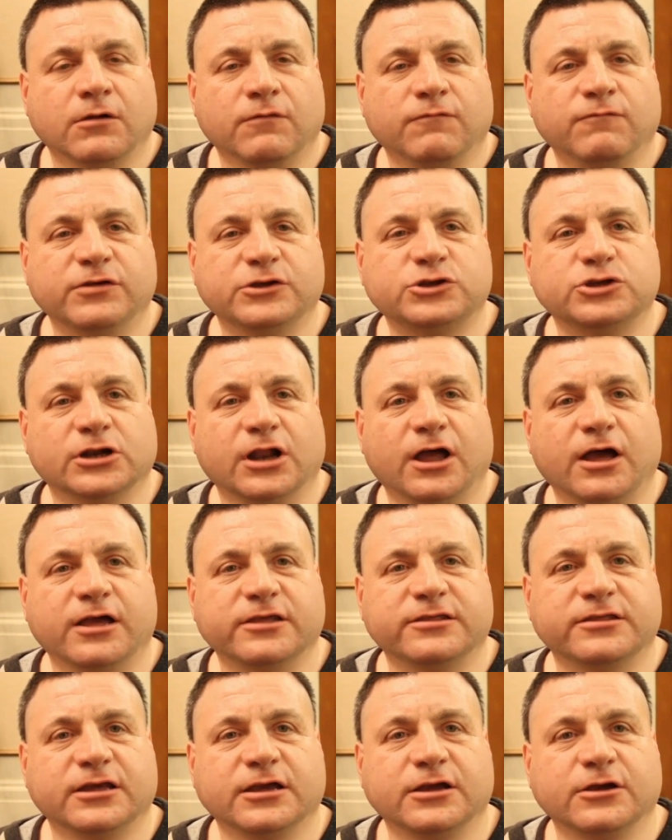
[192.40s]

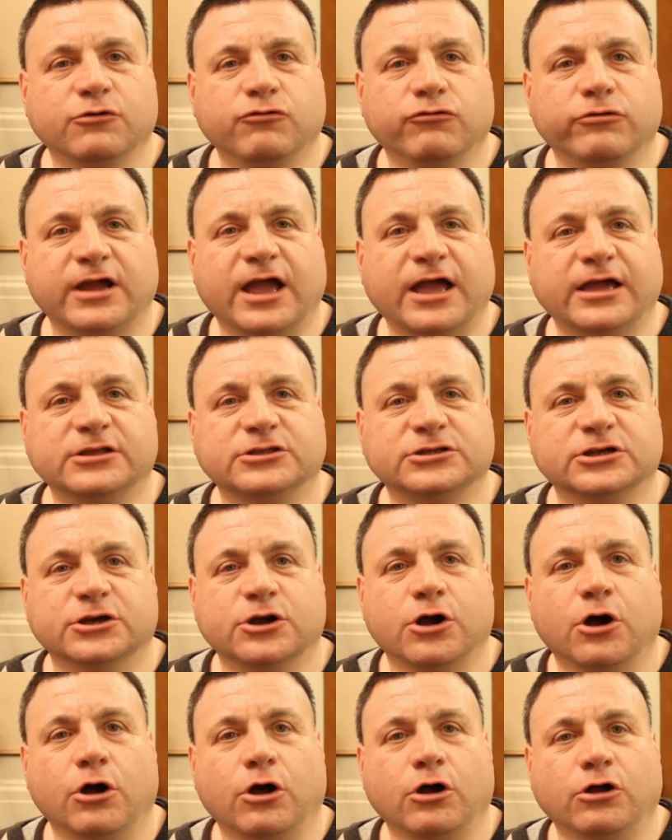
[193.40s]
visualizing Creator
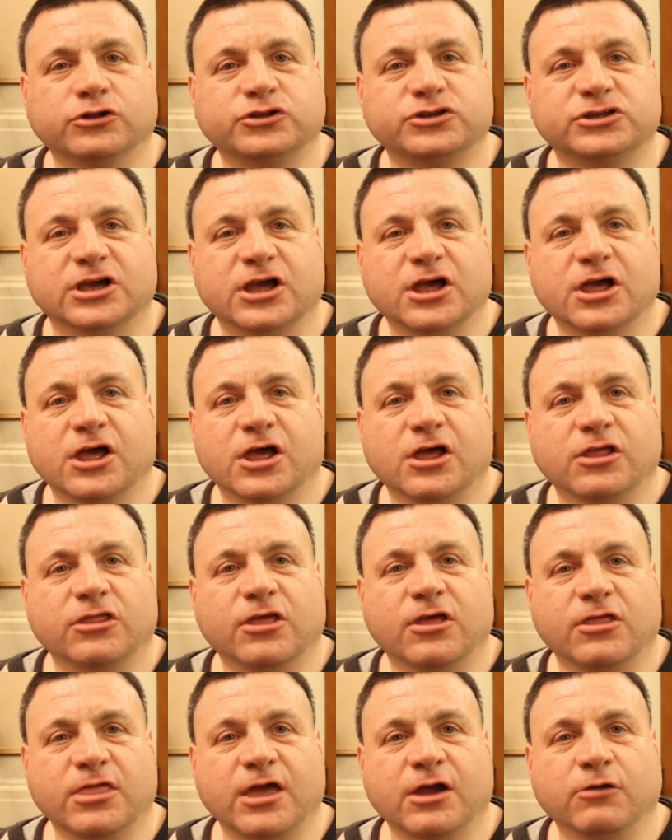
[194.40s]
God,
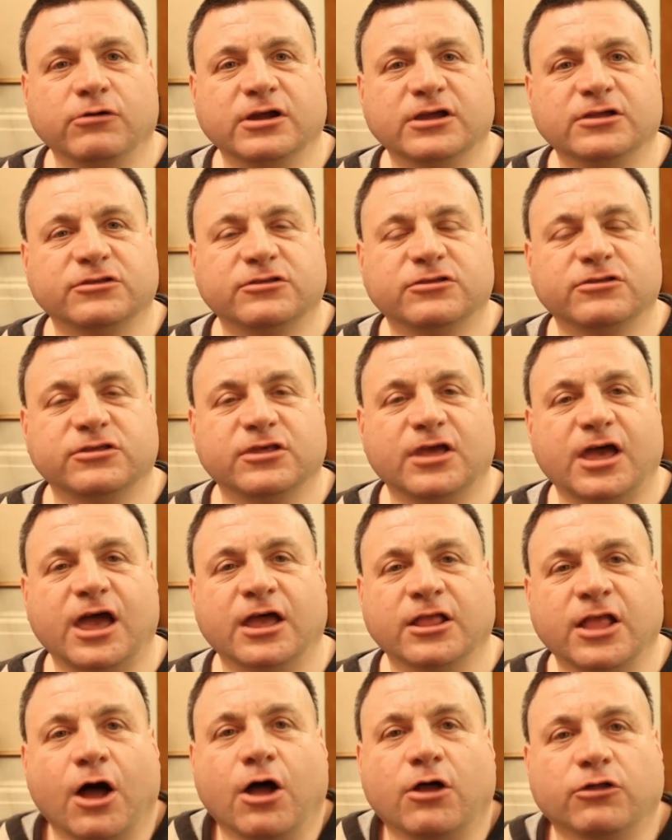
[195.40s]
that there is
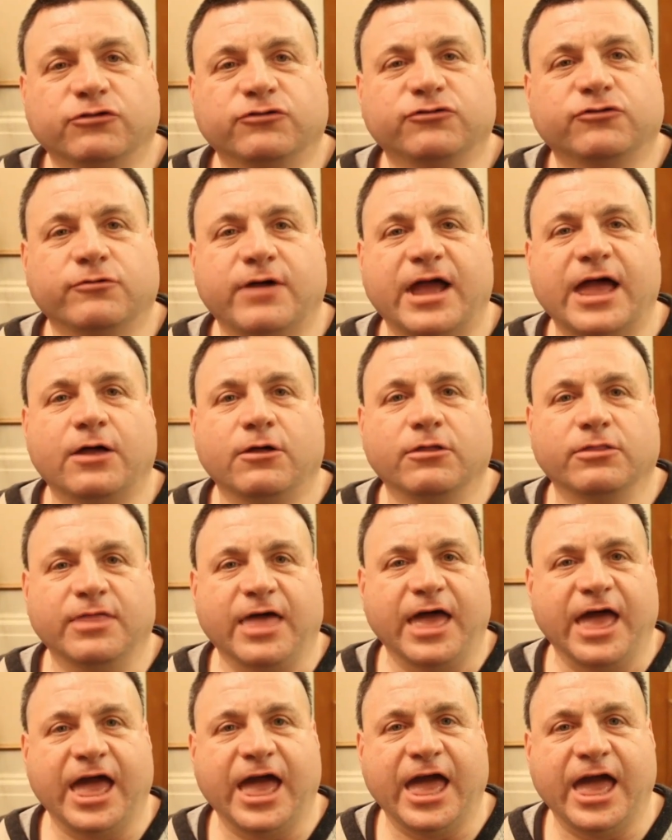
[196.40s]
an answer out
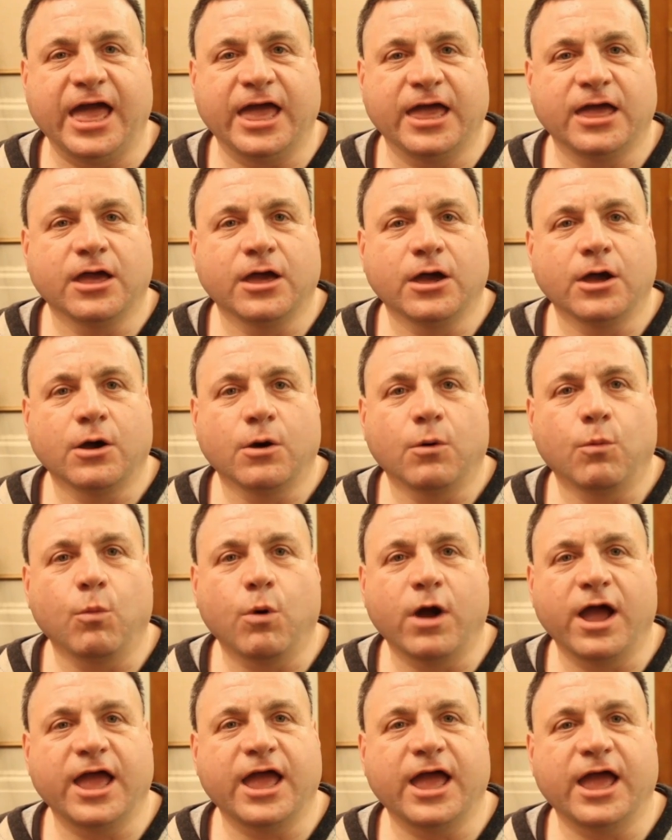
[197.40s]
there
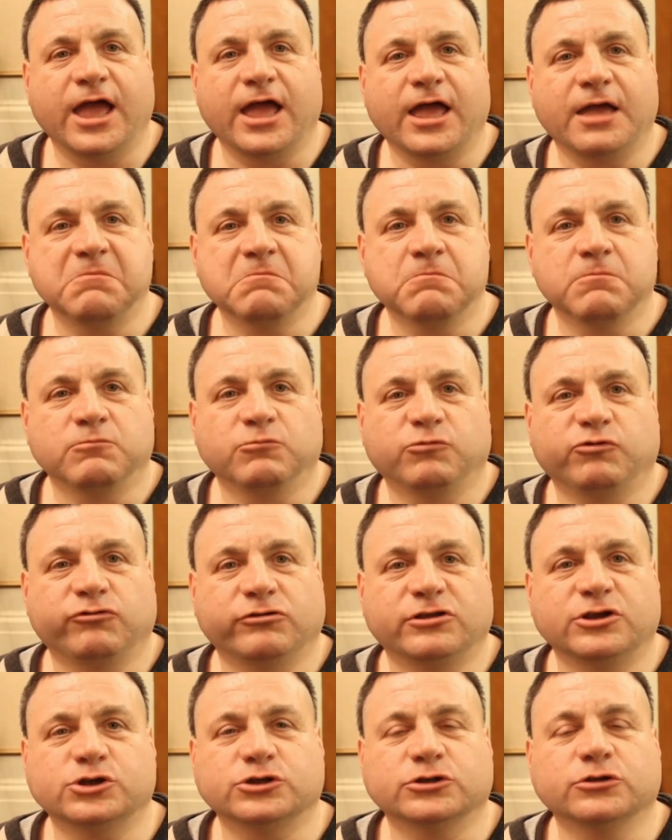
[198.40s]
where
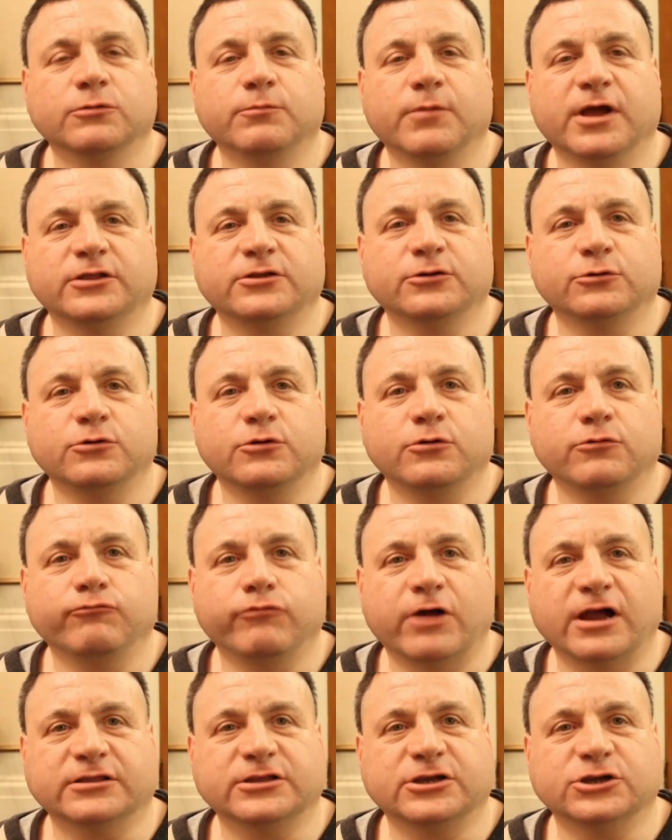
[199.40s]
traditional medical
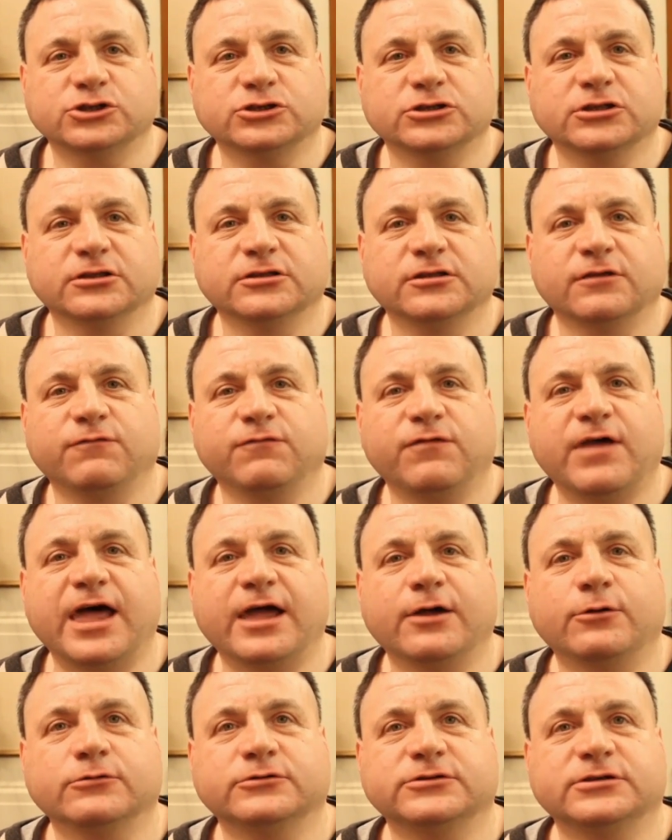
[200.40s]
practitioners have
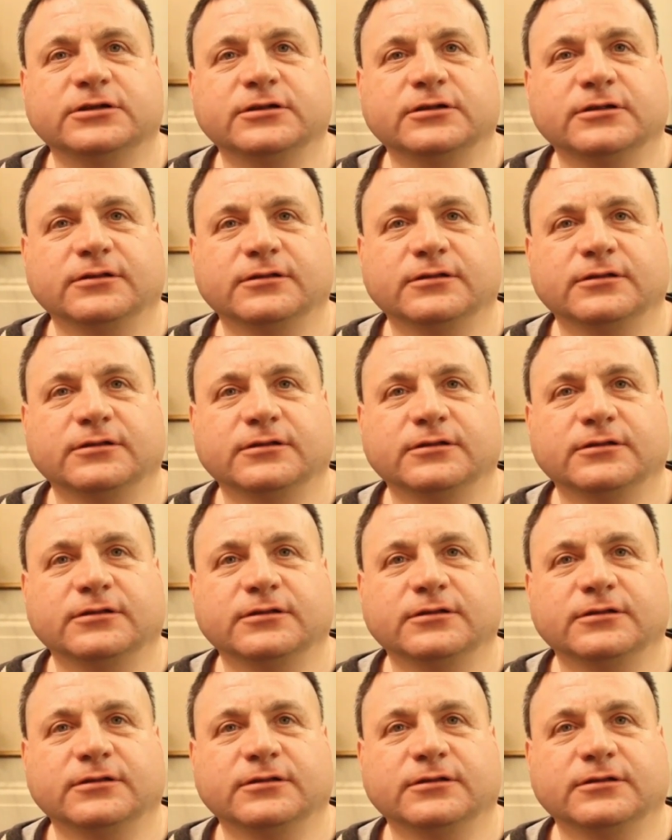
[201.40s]
failed.